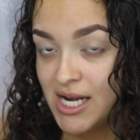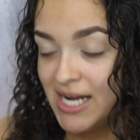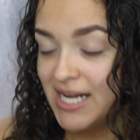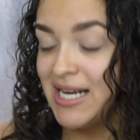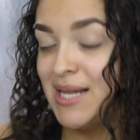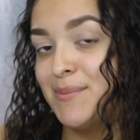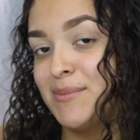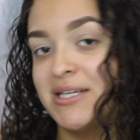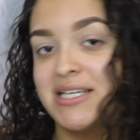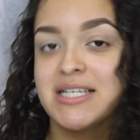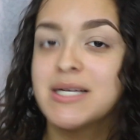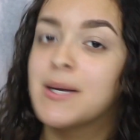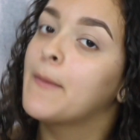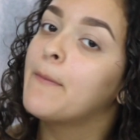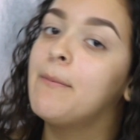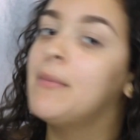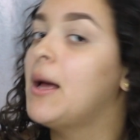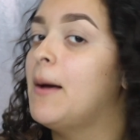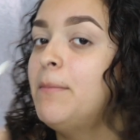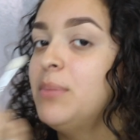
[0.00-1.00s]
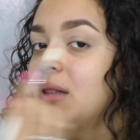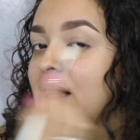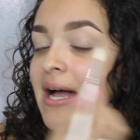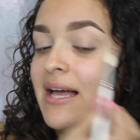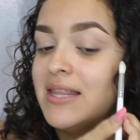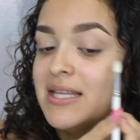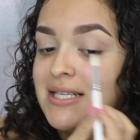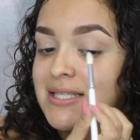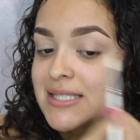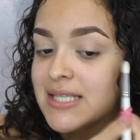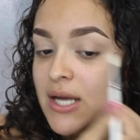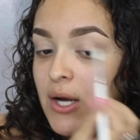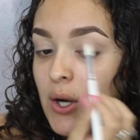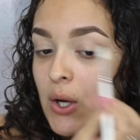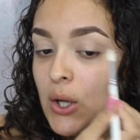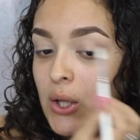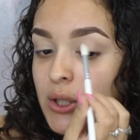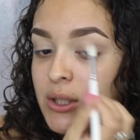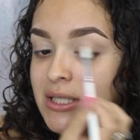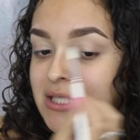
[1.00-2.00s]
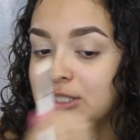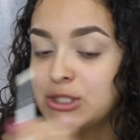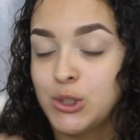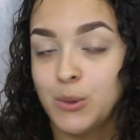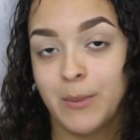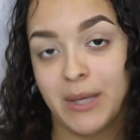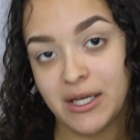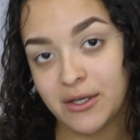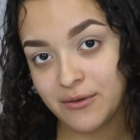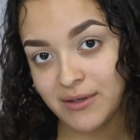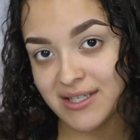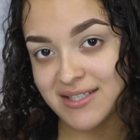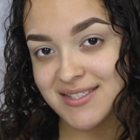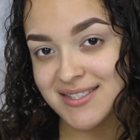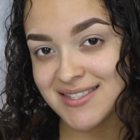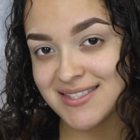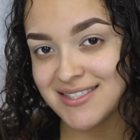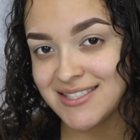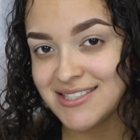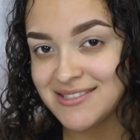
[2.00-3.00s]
and I'm gonna apply this all into my crease.